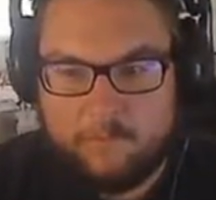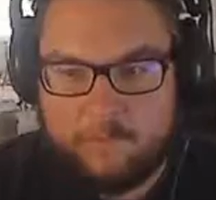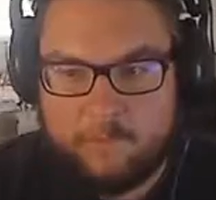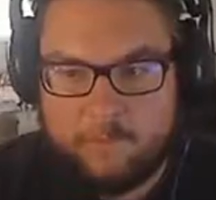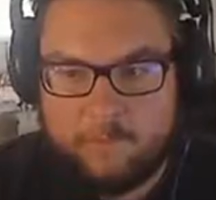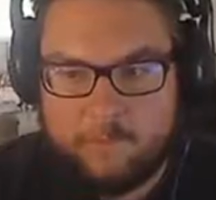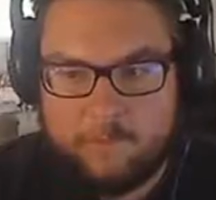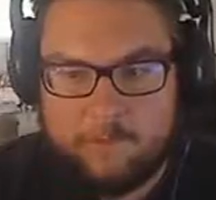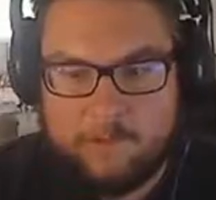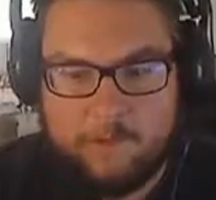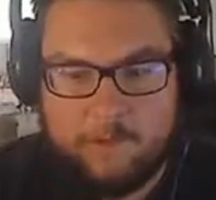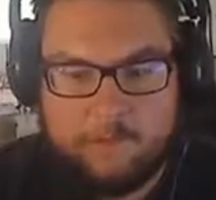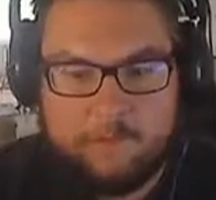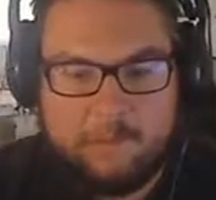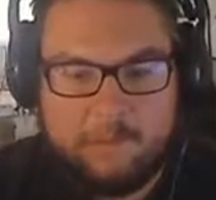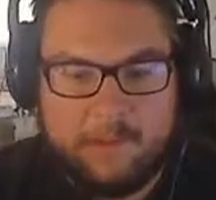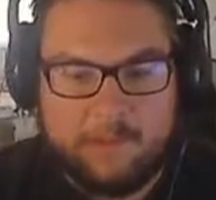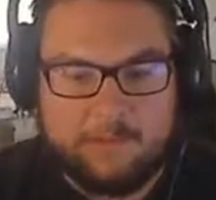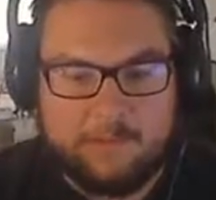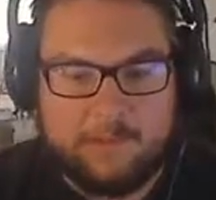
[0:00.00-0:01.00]

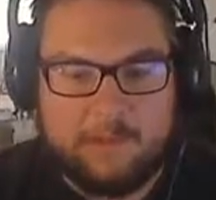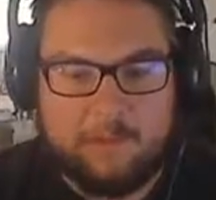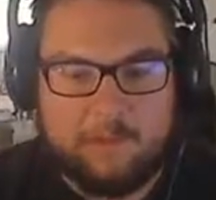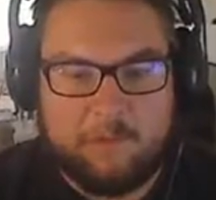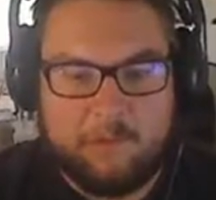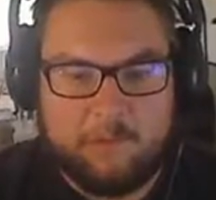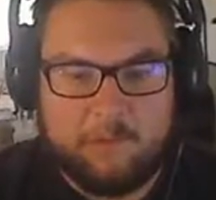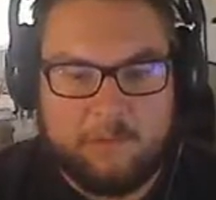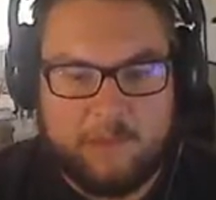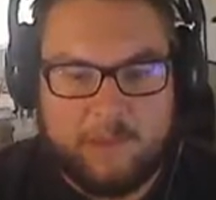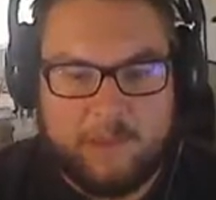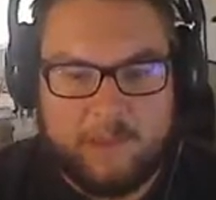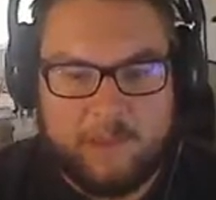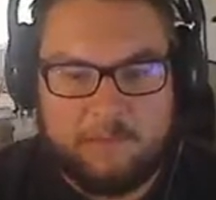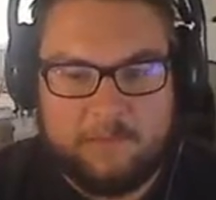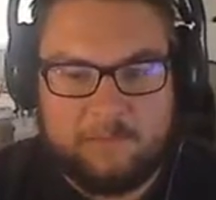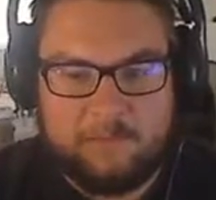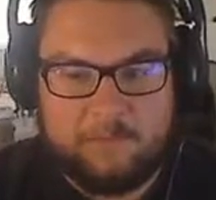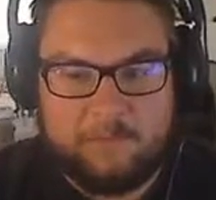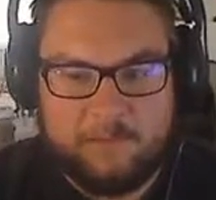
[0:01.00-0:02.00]
Sometimes I remember that.
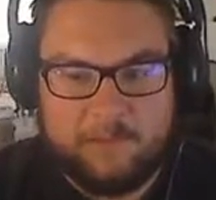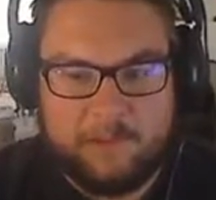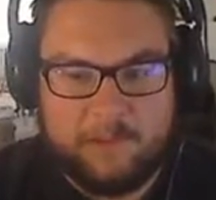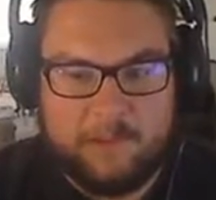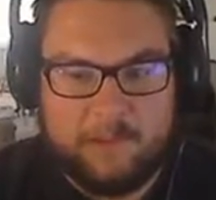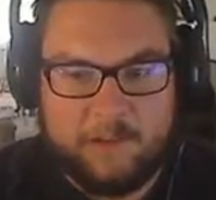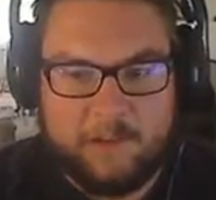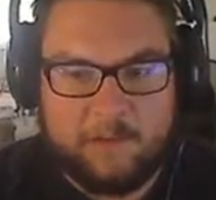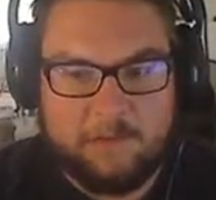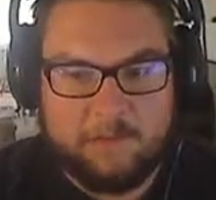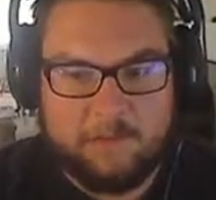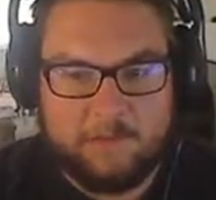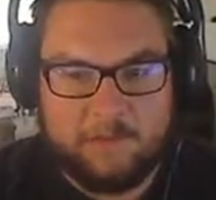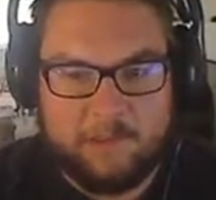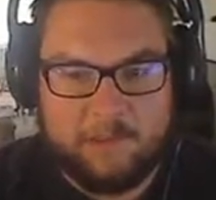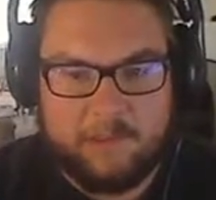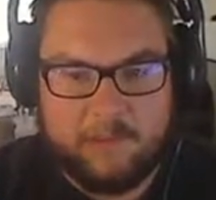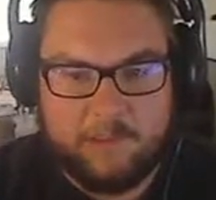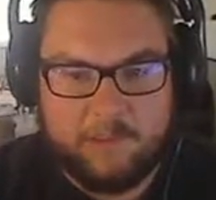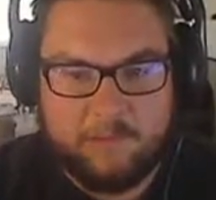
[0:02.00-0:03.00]
Not
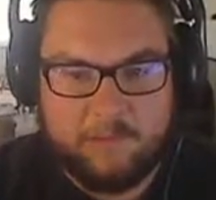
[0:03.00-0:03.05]
usually, though.